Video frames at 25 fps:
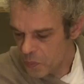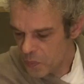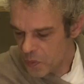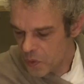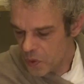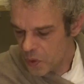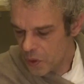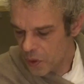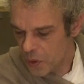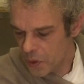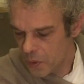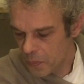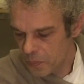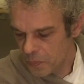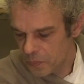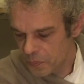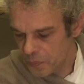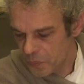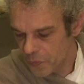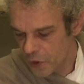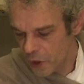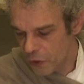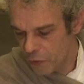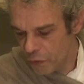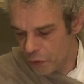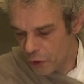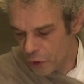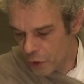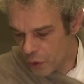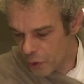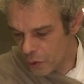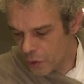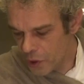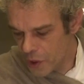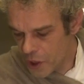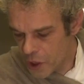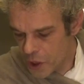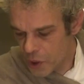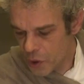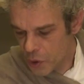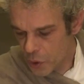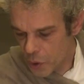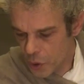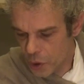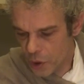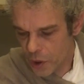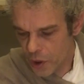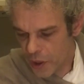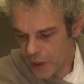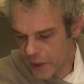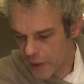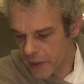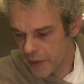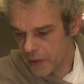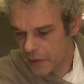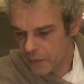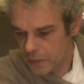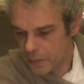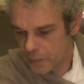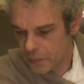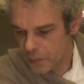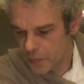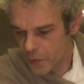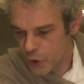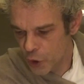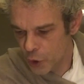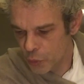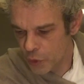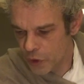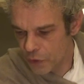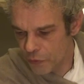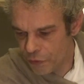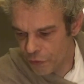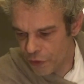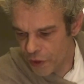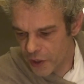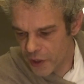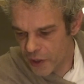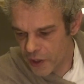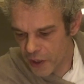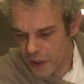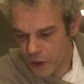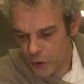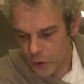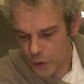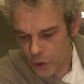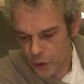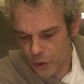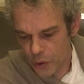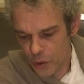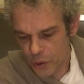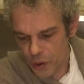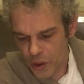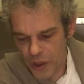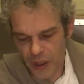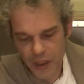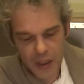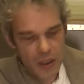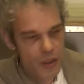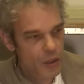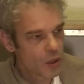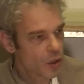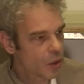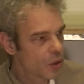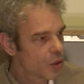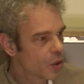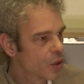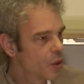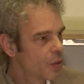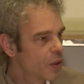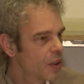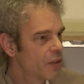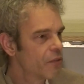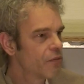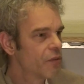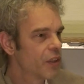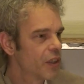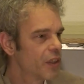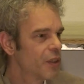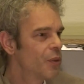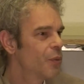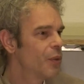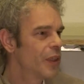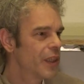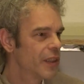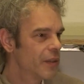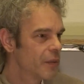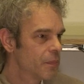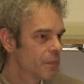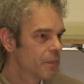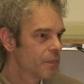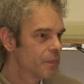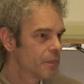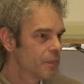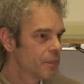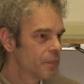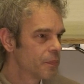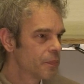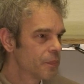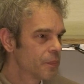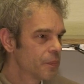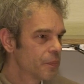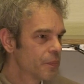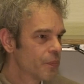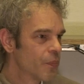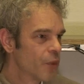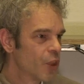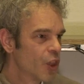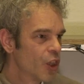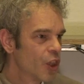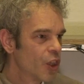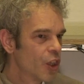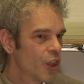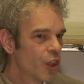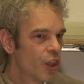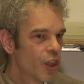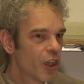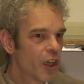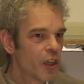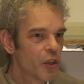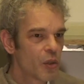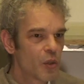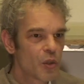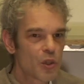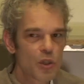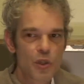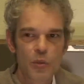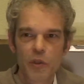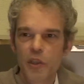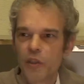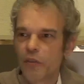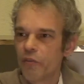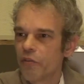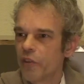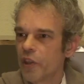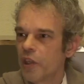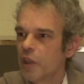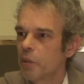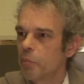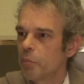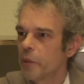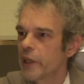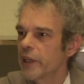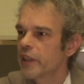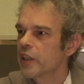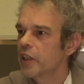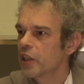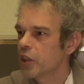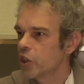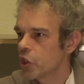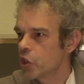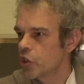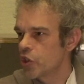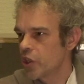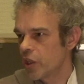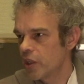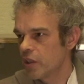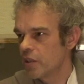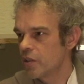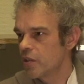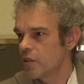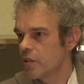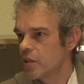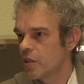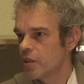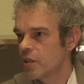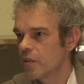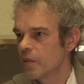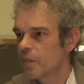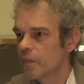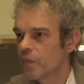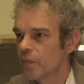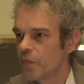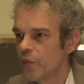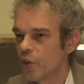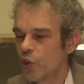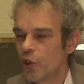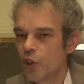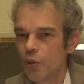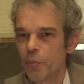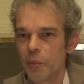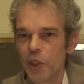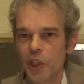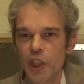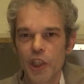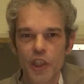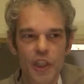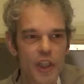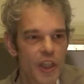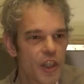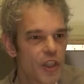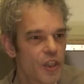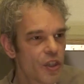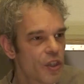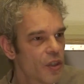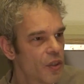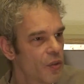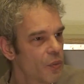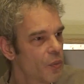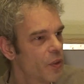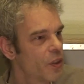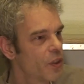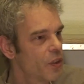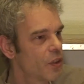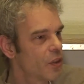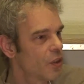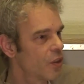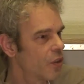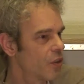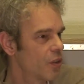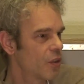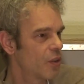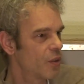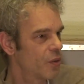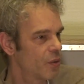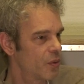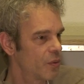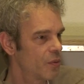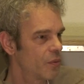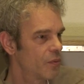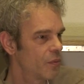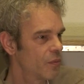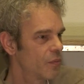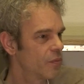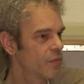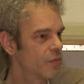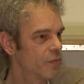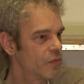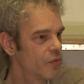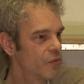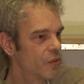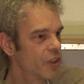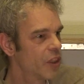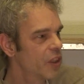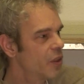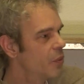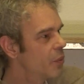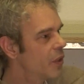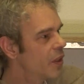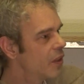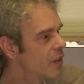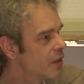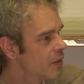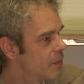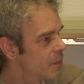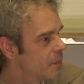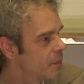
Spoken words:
So, if you don't listen to your heart, you will fear that your yoga is not going very well. And also in a very practical sense, your meditation will not go very well.